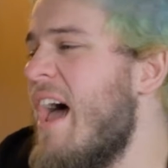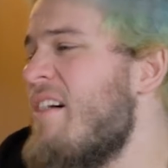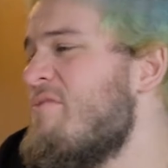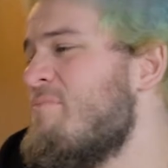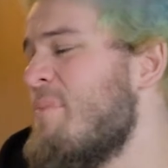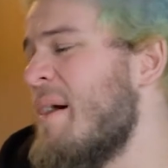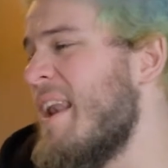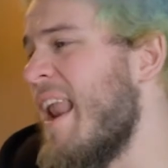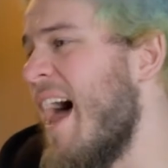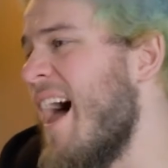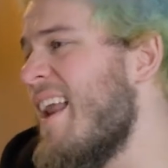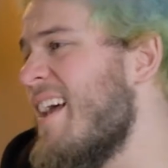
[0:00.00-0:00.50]
have
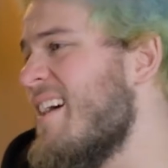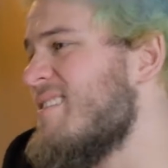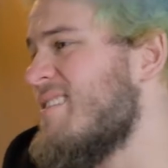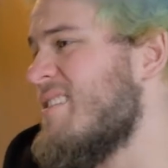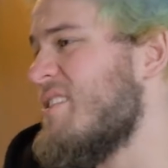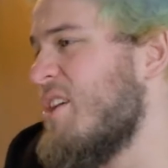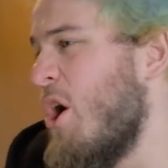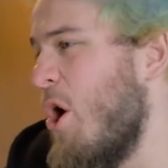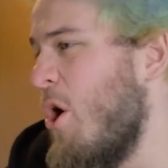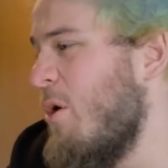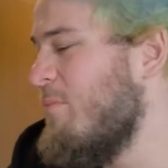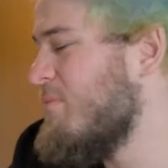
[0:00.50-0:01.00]
bananas
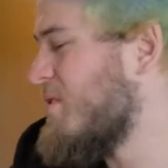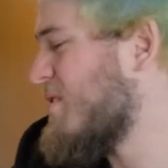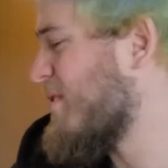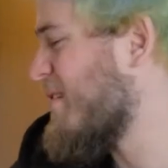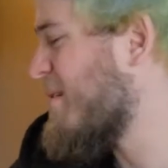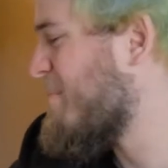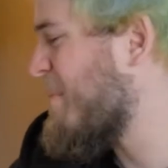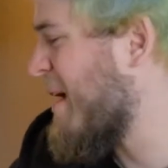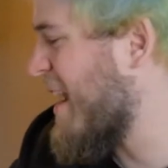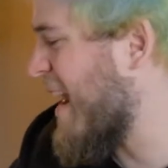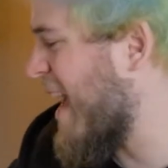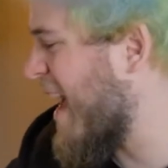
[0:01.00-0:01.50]
at home,
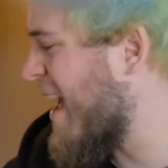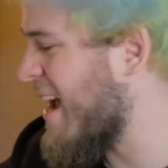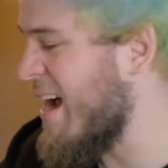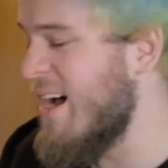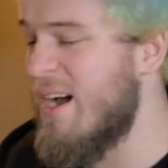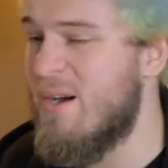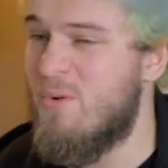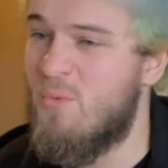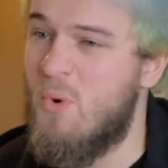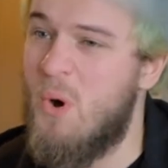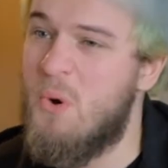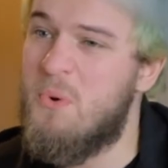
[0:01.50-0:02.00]
so a
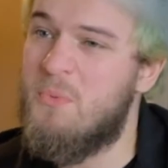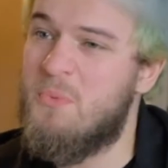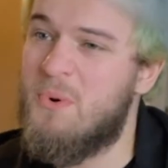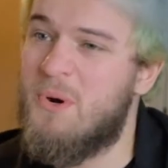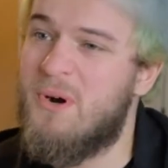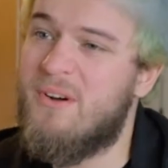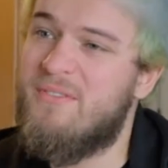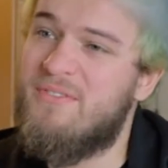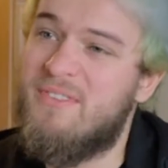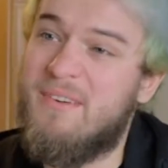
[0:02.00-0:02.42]
banana won't work